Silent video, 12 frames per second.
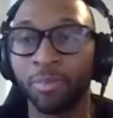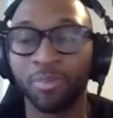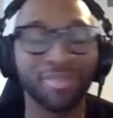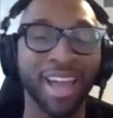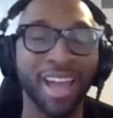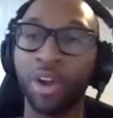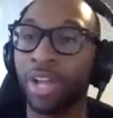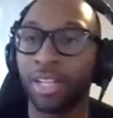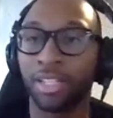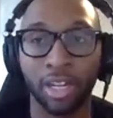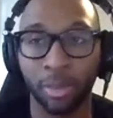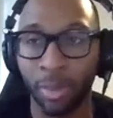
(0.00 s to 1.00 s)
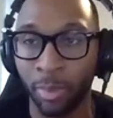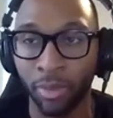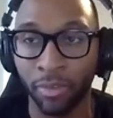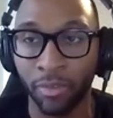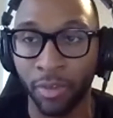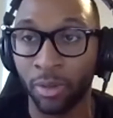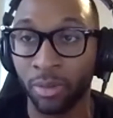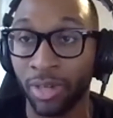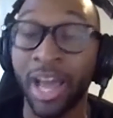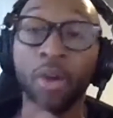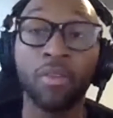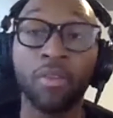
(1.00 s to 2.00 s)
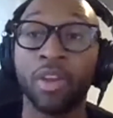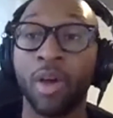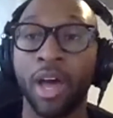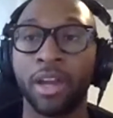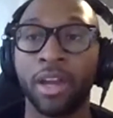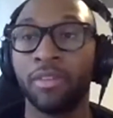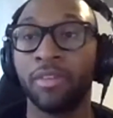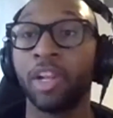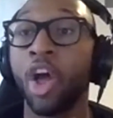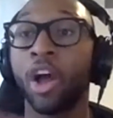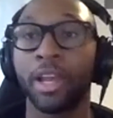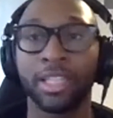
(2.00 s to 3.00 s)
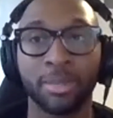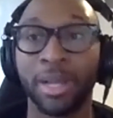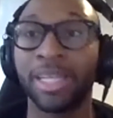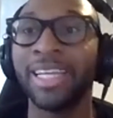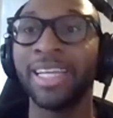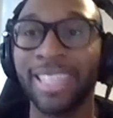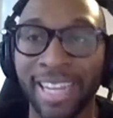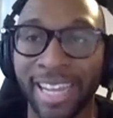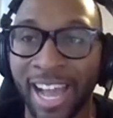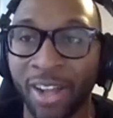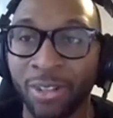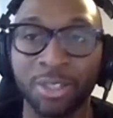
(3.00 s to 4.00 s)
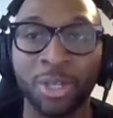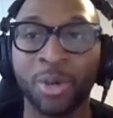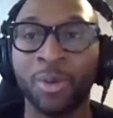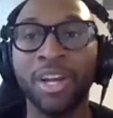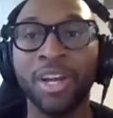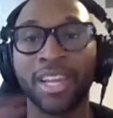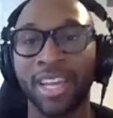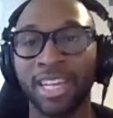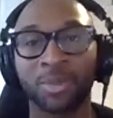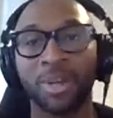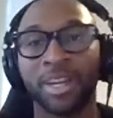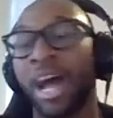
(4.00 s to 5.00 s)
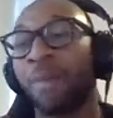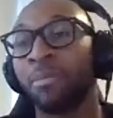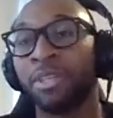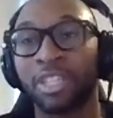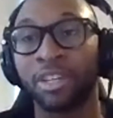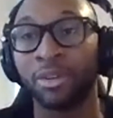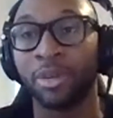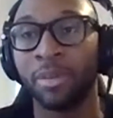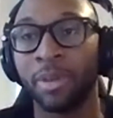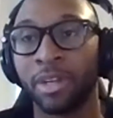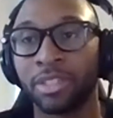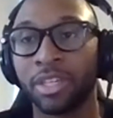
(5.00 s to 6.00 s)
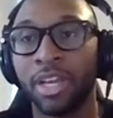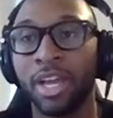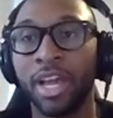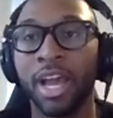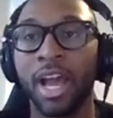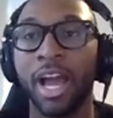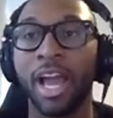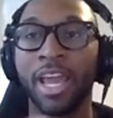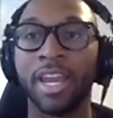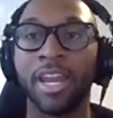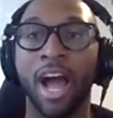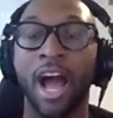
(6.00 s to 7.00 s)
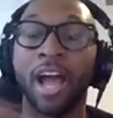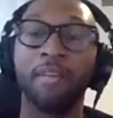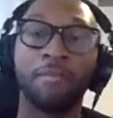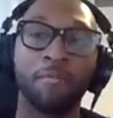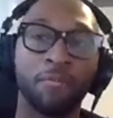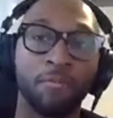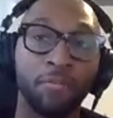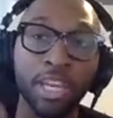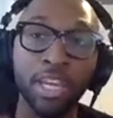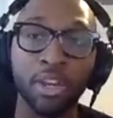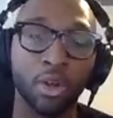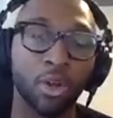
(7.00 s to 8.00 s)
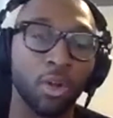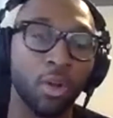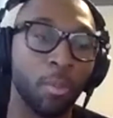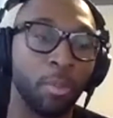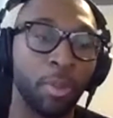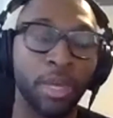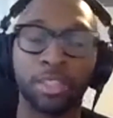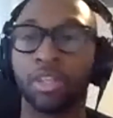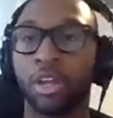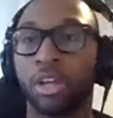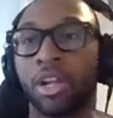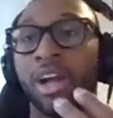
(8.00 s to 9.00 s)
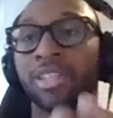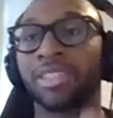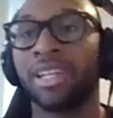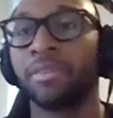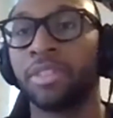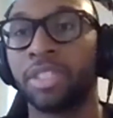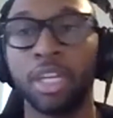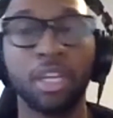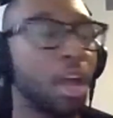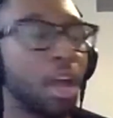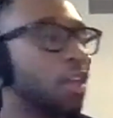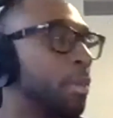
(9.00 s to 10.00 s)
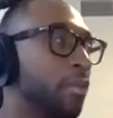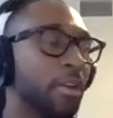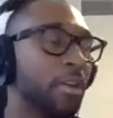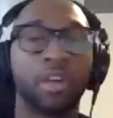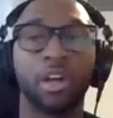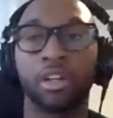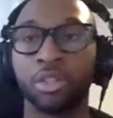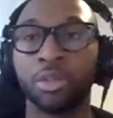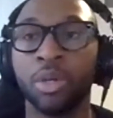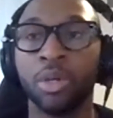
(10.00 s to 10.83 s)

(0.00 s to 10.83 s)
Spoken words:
I don't like talking to people on the phone. I don't even know how to even log into my LinkedIn account. So guess what? I'm just going to do emails. And I feel, based on content I've seen, other people I've talked to,